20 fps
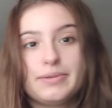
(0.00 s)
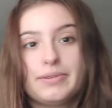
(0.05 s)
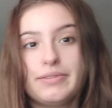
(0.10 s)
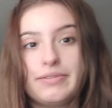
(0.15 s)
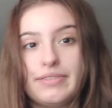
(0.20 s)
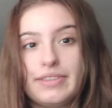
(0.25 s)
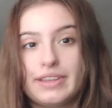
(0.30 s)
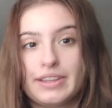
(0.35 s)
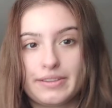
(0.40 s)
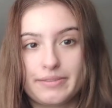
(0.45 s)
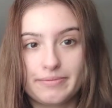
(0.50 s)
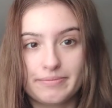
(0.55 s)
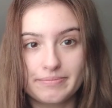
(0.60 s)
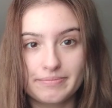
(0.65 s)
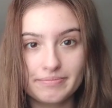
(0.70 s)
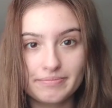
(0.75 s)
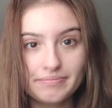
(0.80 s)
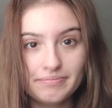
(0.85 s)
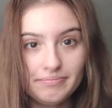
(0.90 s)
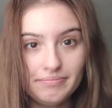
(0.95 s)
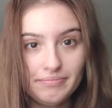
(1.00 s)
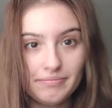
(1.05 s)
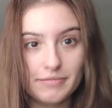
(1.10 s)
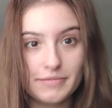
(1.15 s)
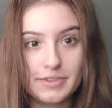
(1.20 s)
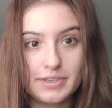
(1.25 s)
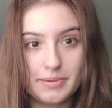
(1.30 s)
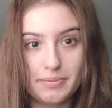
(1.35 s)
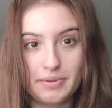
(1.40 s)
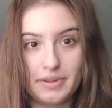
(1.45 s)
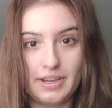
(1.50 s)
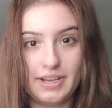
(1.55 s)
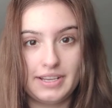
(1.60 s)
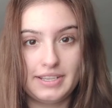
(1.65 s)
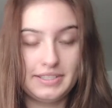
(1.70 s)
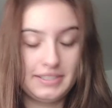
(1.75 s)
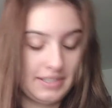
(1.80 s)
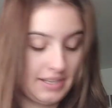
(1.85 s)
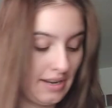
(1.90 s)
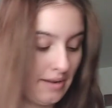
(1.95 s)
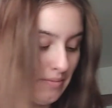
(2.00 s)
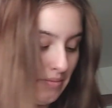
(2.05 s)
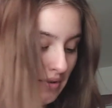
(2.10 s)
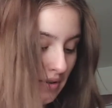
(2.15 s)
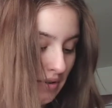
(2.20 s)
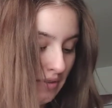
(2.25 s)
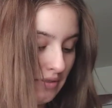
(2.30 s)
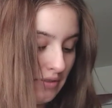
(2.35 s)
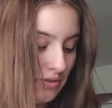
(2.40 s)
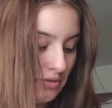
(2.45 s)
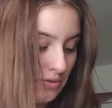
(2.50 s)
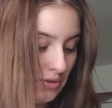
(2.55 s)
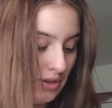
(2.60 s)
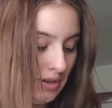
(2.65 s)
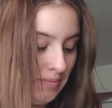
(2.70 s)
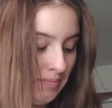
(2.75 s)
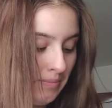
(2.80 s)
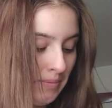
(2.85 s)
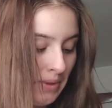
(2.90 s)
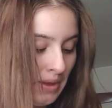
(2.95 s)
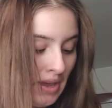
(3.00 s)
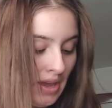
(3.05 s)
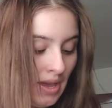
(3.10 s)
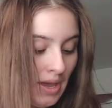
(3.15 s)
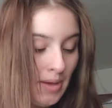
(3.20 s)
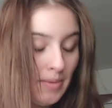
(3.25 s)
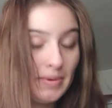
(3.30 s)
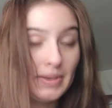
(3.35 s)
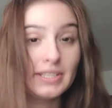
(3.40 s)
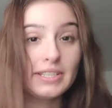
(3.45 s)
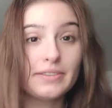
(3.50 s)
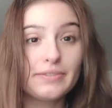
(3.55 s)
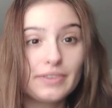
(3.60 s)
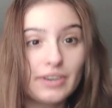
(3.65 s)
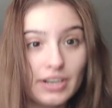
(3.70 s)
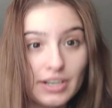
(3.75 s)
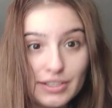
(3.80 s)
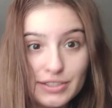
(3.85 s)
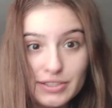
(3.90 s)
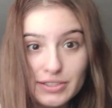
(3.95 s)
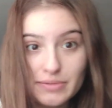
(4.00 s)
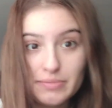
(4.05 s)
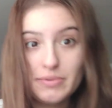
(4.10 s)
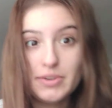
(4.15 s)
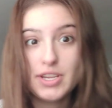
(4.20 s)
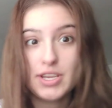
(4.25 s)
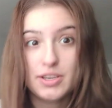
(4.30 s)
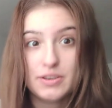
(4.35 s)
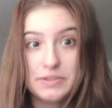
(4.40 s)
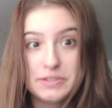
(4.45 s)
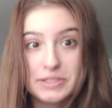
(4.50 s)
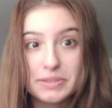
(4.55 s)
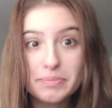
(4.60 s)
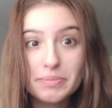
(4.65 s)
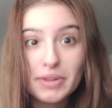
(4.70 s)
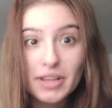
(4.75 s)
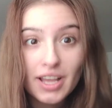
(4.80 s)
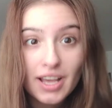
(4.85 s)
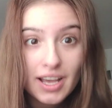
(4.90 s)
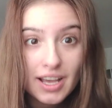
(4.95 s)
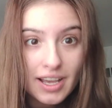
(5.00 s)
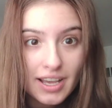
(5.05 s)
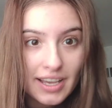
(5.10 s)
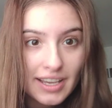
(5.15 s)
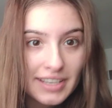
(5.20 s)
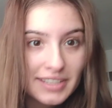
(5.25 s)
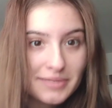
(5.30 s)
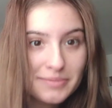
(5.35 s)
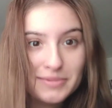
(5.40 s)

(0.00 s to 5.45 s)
some of the supplies that I brought on the trip because I've gotten some new supplies.